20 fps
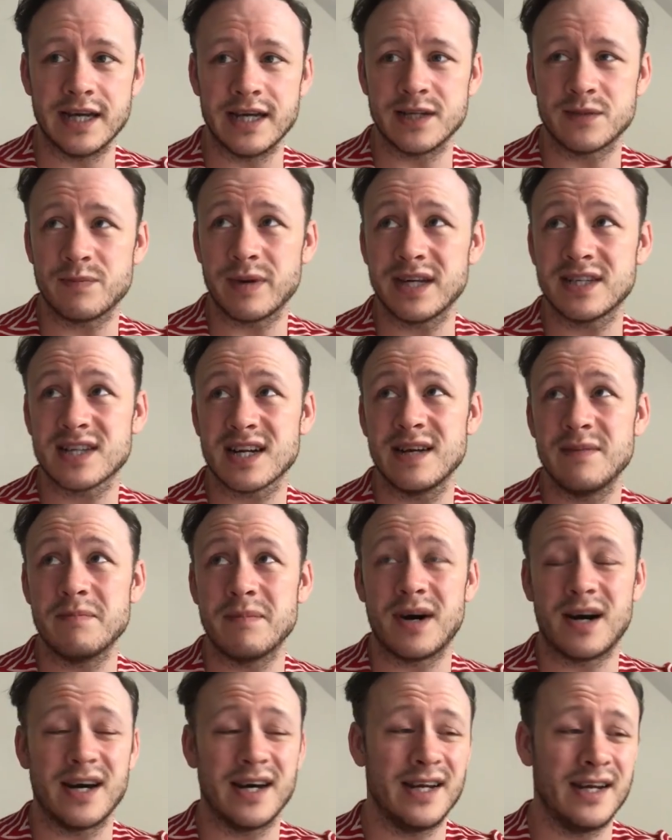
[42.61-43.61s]
It's basically
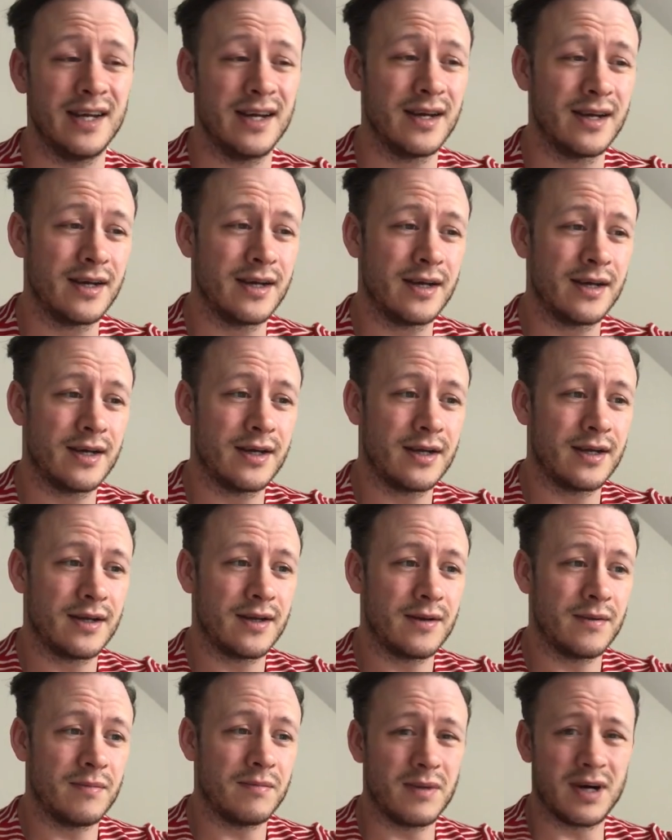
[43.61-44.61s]

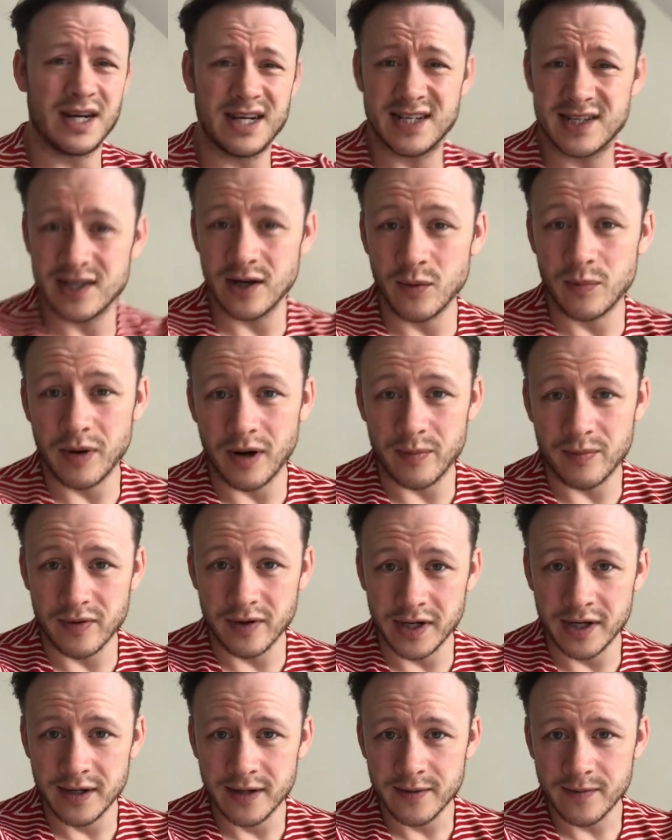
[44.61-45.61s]
my soap
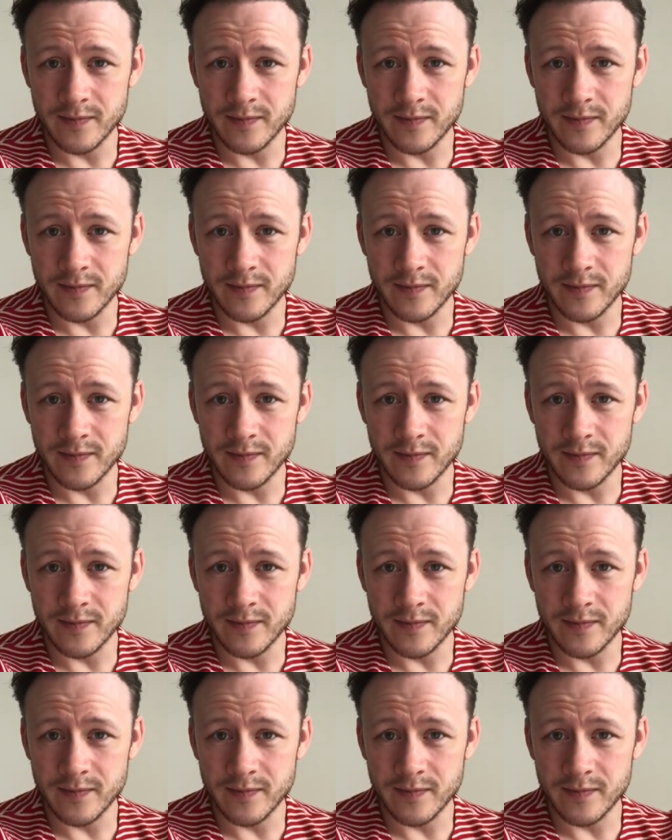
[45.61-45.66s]
opera.